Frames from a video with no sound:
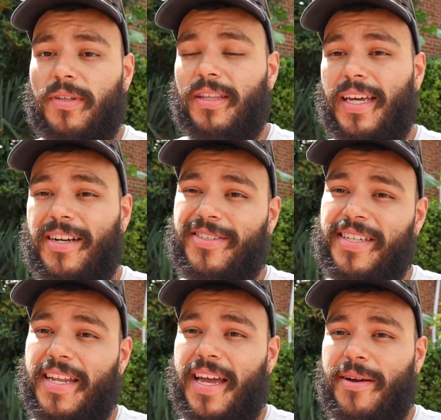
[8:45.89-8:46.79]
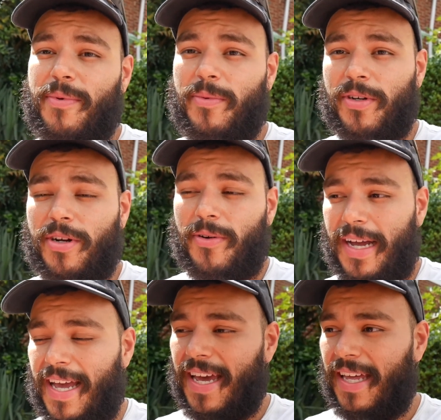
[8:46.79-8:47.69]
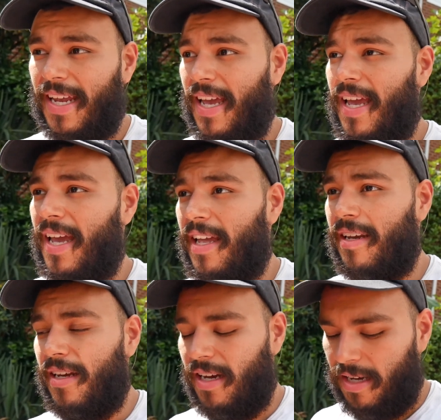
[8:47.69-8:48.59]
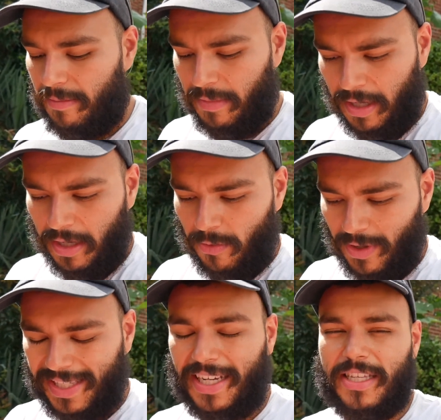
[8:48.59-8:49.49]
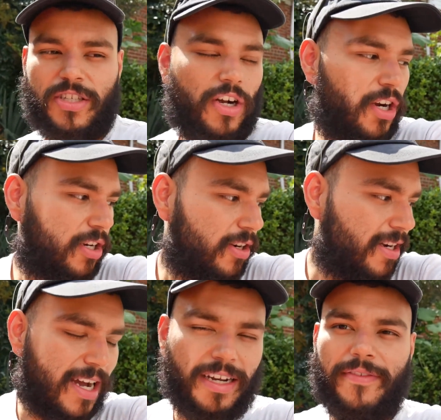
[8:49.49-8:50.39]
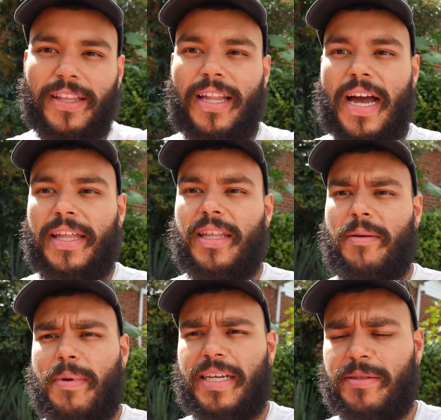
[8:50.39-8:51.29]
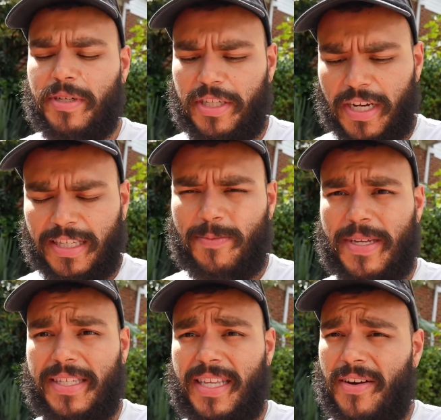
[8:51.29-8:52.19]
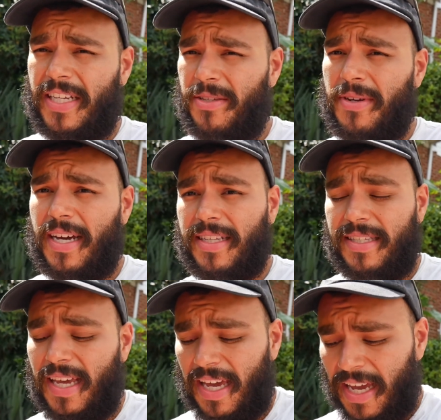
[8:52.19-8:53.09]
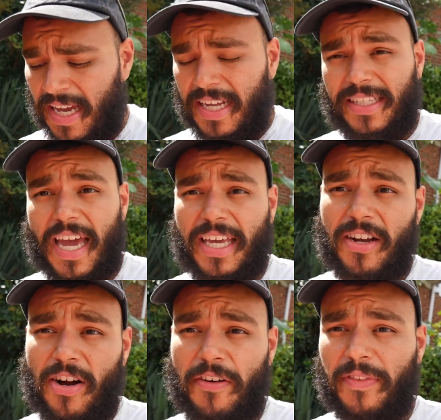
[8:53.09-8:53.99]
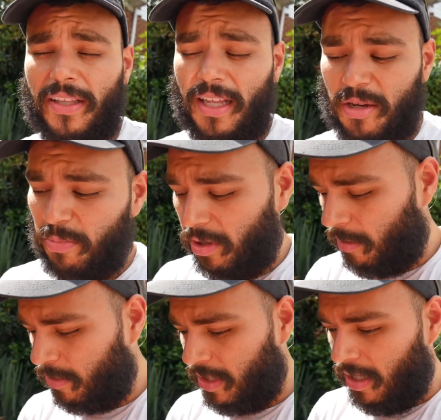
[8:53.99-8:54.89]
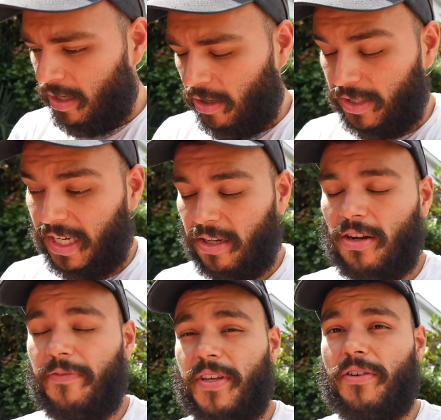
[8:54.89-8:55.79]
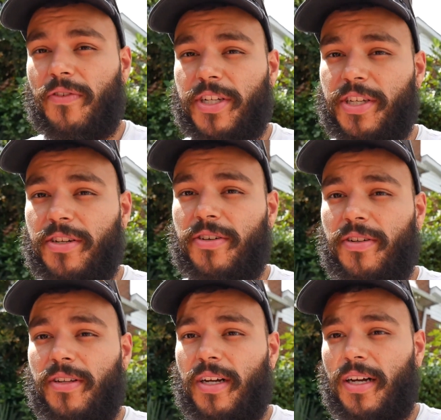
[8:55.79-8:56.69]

later today we will go ahead and once it gets darker, kind of align them, make some adjustments. Now I do got to say, taking off the light bulbs, or taking off the original